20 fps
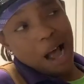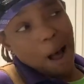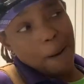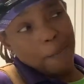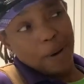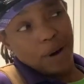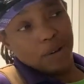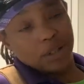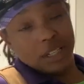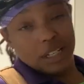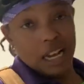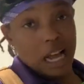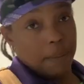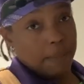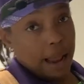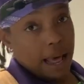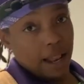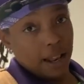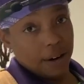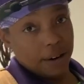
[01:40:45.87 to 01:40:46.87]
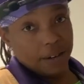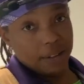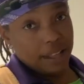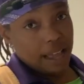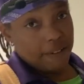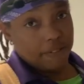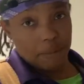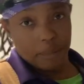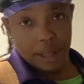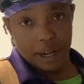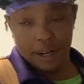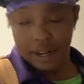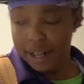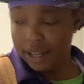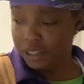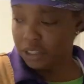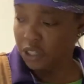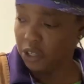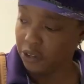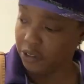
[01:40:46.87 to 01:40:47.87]
post it up. I learned that from the
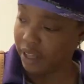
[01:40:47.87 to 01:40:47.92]
internet too.